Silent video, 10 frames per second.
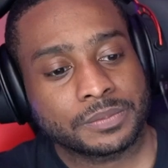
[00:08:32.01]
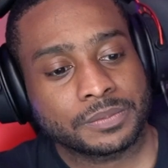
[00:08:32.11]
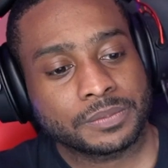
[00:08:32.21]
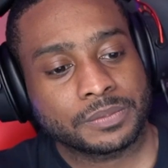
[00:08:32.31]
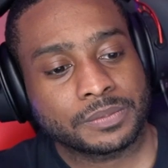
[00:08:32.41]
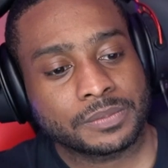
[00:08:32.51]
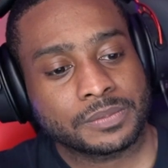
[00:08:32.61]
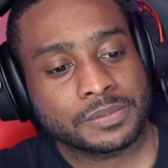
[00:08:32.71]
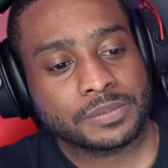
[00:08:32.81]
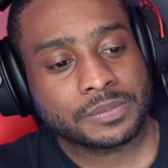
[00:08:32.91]

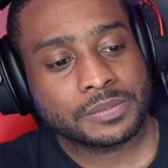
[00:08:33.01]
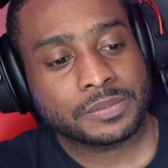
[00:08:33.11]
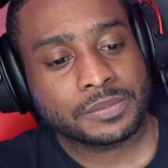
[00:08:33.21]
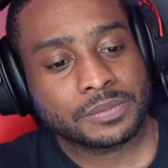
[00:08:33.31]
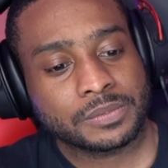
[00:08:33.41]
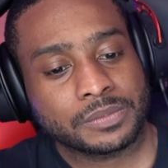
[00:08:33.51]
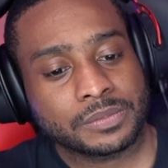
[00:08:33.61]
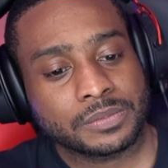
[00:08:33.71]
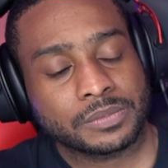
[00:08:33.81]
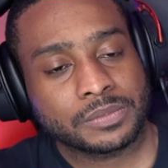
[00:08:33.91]

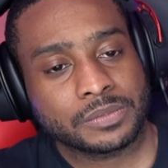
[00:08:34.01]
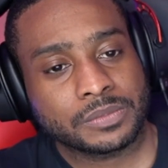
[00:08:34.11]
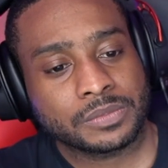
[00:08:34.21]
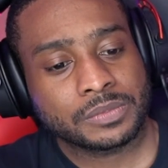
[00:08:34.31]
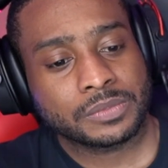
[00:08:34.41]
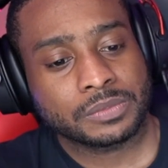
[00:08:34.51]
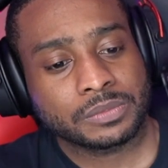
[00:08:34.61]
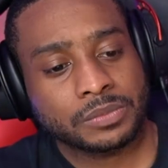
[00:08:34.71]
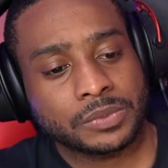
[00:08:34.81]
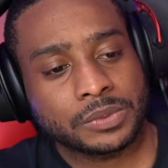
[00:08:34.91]

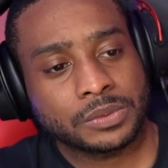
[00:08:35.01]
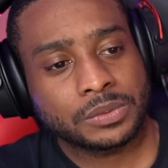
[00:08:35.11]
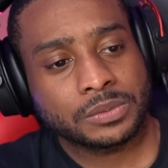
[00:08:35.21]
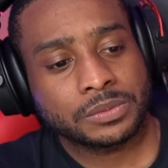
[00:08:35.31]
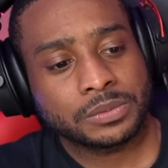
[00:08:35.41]
(no one is talking)